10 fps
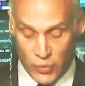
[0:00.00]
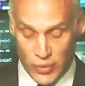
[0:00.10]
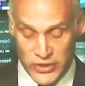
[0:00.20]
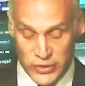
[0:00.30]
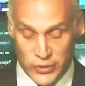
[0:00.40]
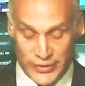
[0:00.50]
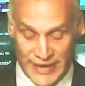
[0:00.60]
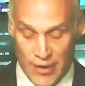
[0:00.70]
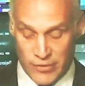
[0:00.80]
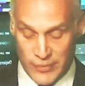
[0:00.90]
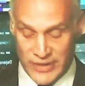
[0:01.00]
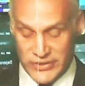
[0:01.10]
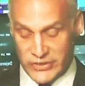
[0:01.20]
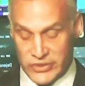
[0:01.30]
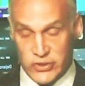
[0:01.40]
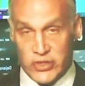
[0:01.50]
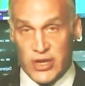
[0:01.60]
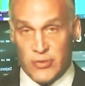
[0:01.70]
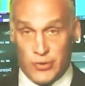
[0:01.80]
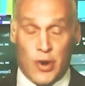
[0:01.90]
What is your counter message
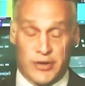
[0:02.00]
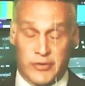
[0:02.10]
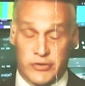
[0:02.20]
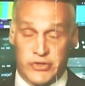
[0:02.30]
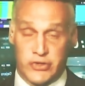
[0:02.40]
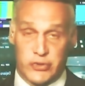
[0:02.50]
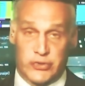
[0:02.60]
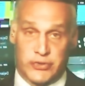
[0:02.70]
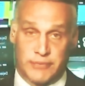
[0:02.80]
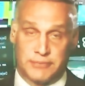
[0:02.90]
regarding those issues?